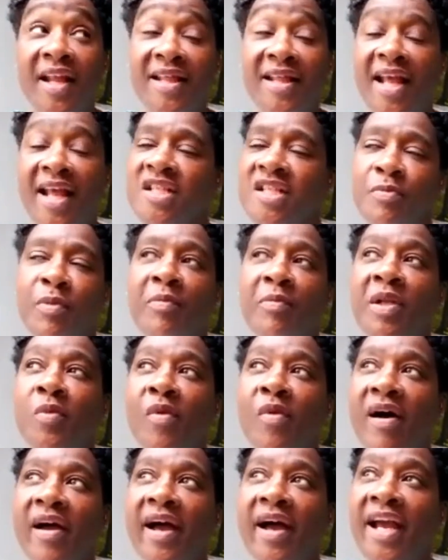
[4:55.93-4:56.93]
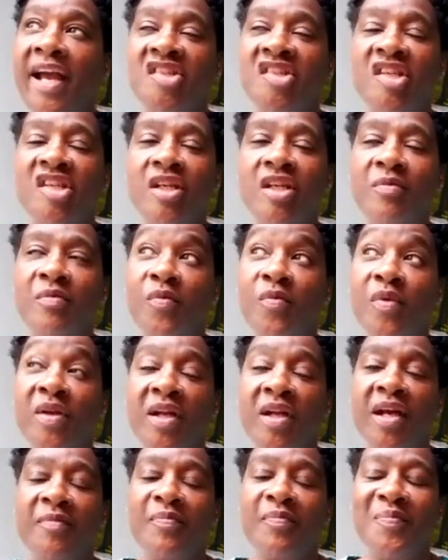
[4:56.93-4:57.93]
that's probably why I actually, when
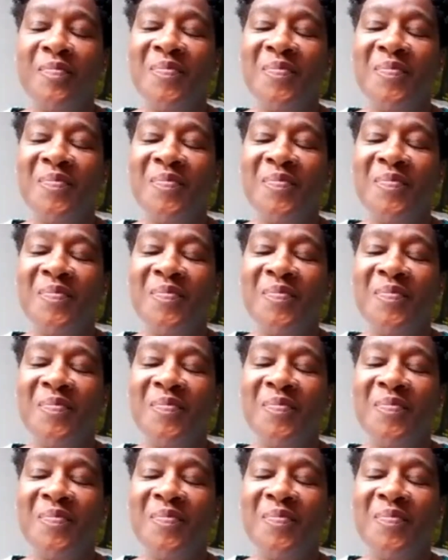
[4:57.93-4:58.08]
I